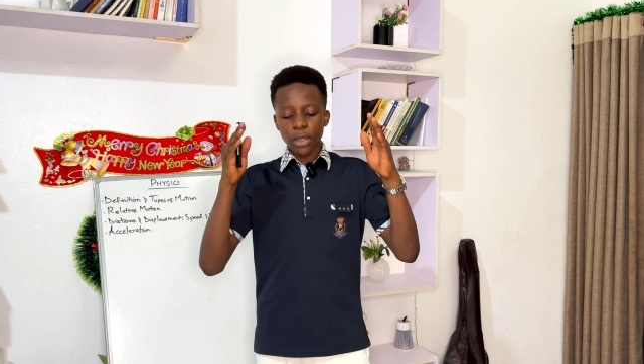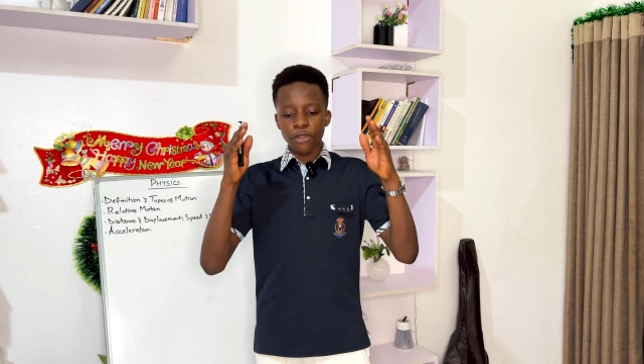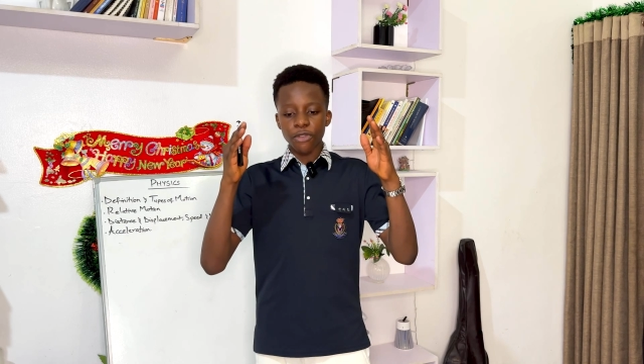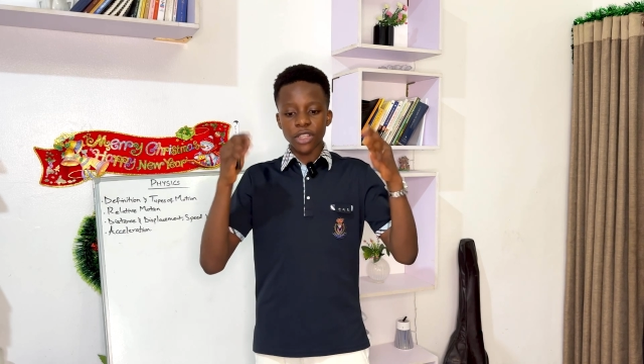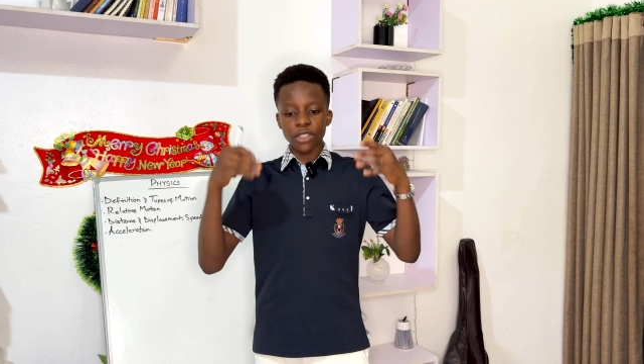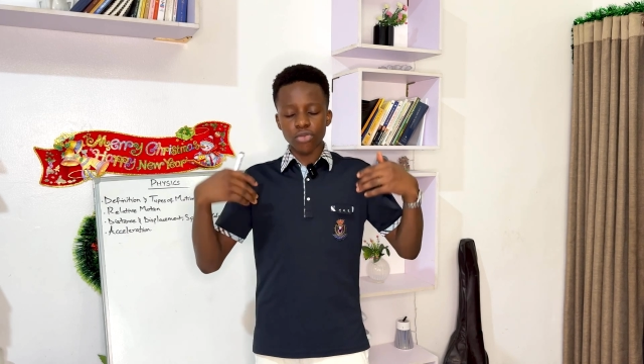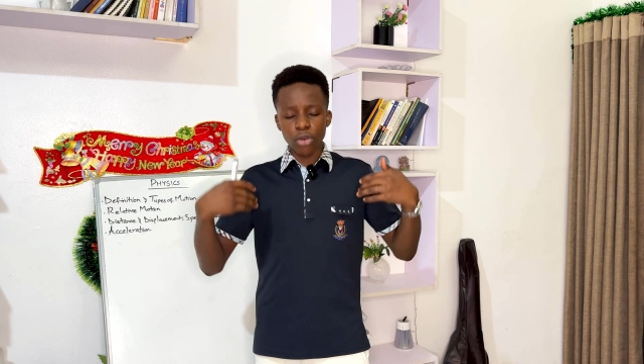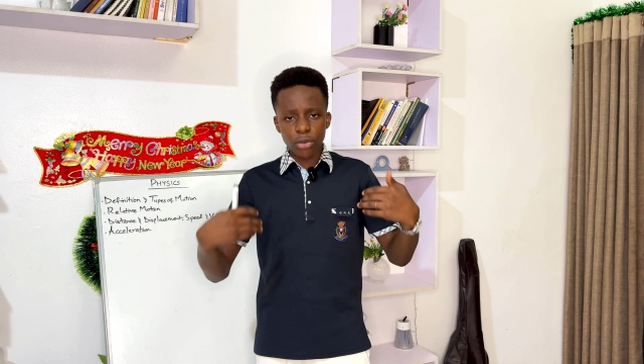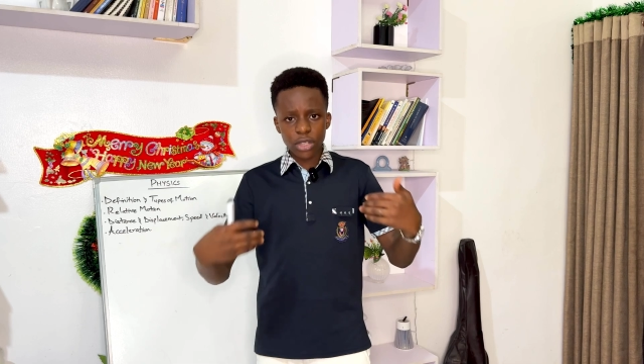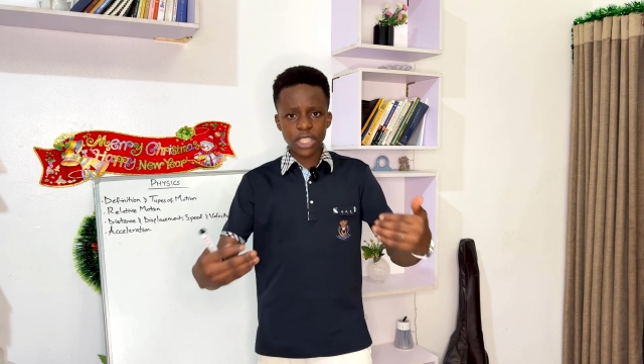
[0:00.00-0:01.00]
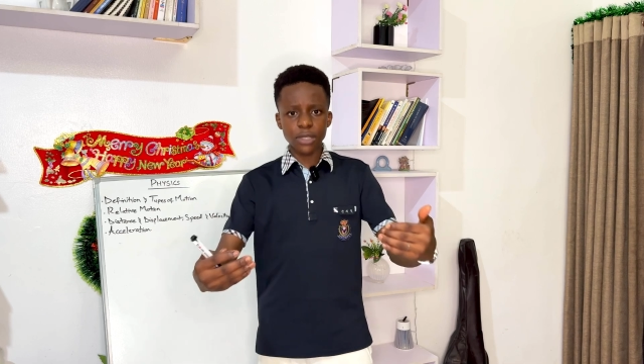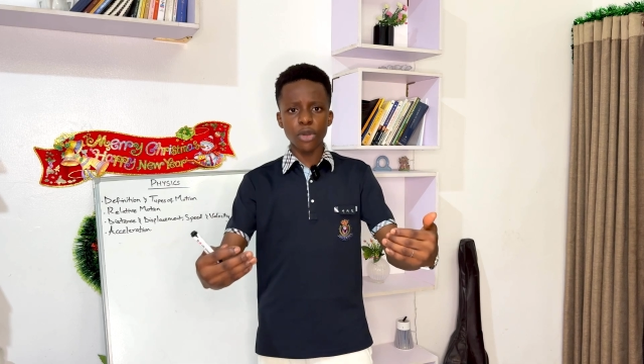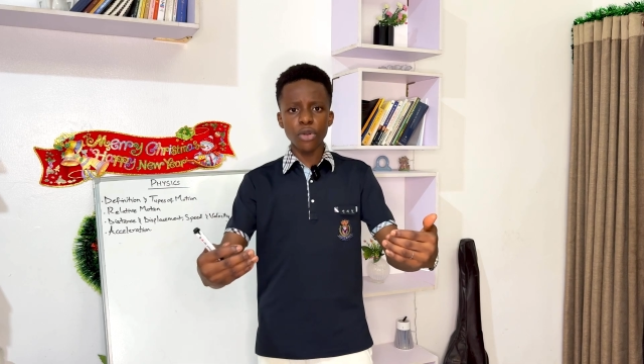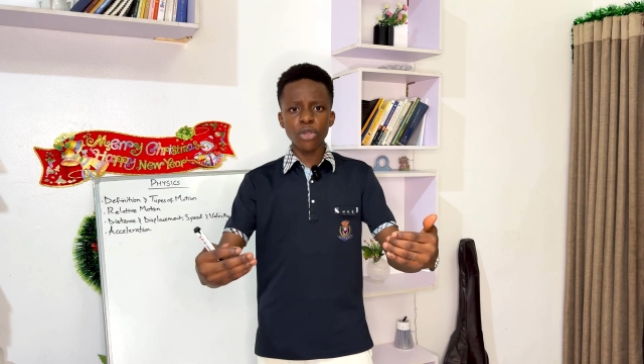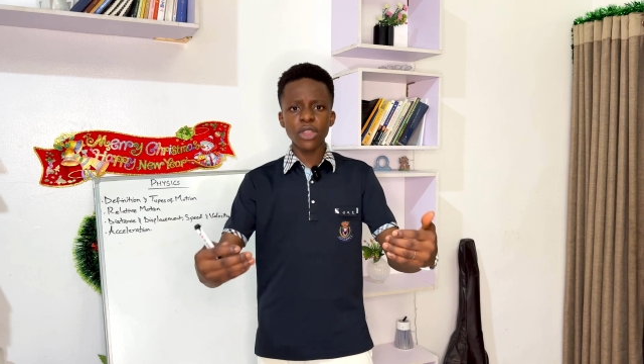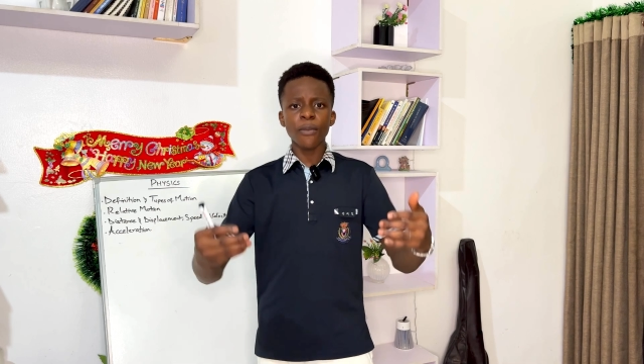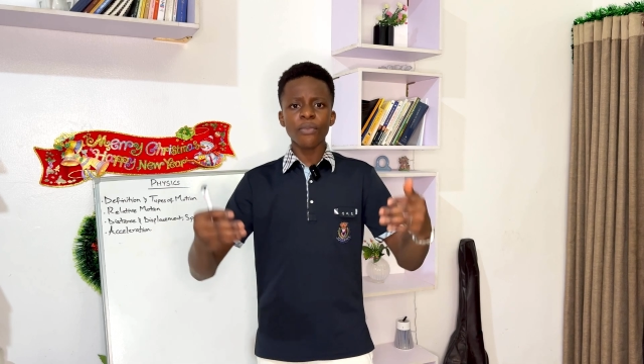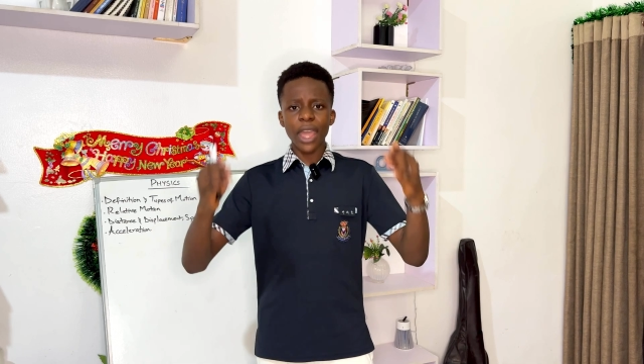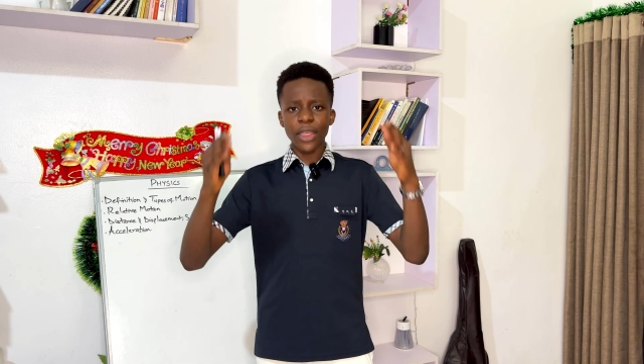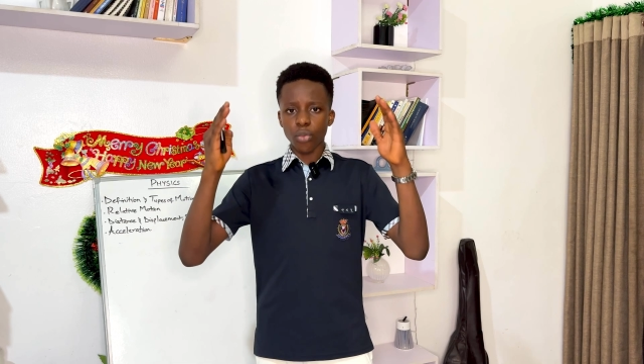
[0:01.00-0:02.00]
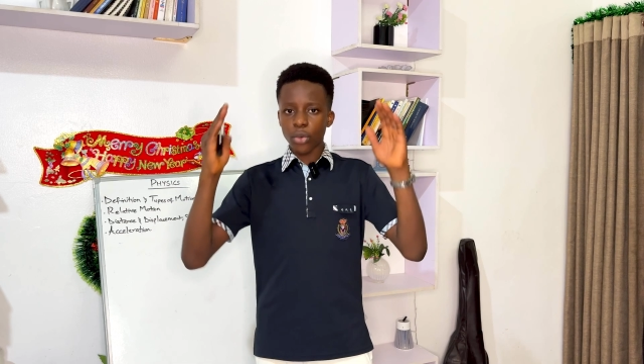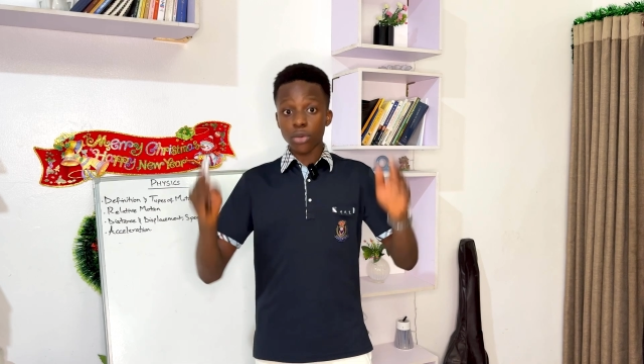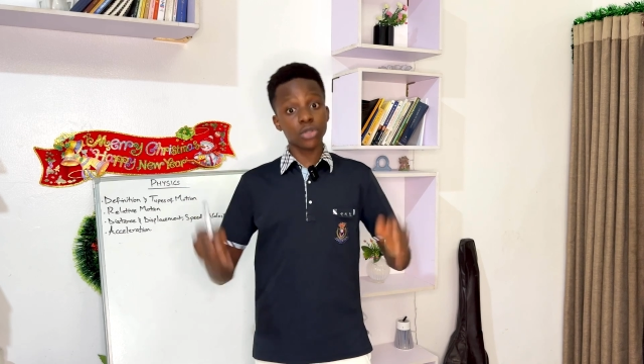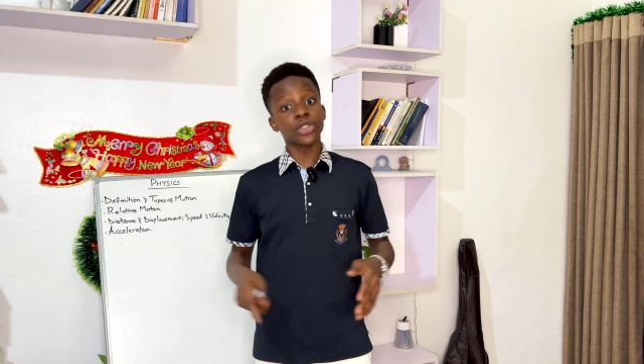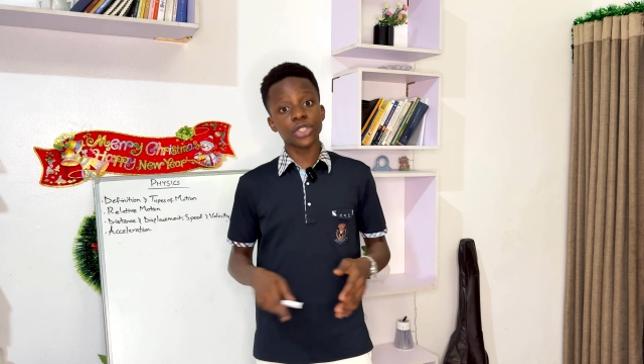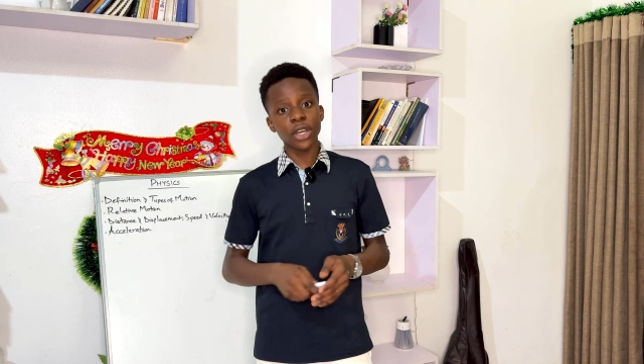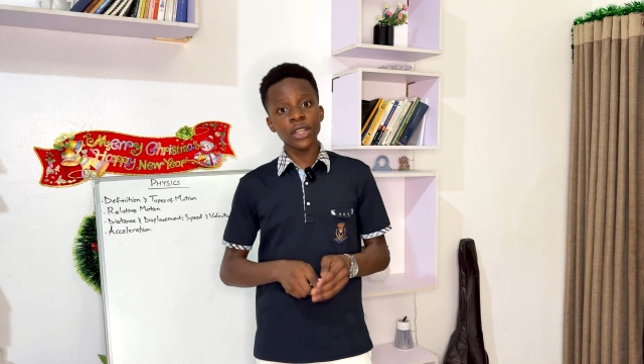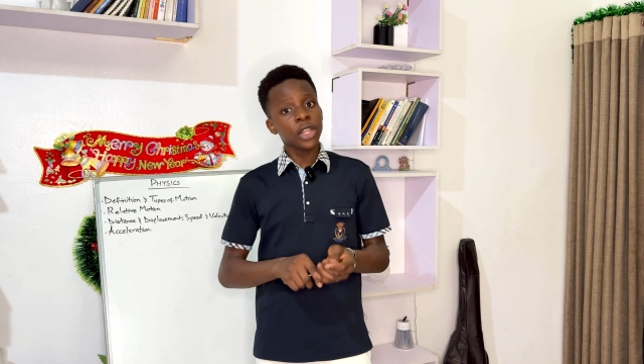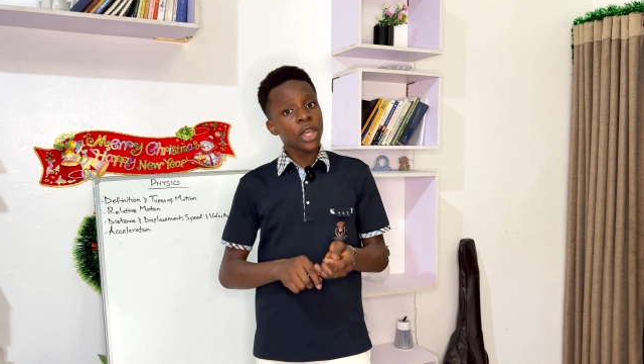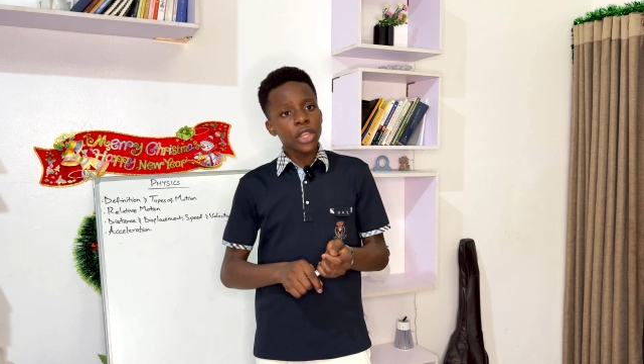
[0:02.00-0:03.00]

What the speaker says: this road is smooth and the windows are shut,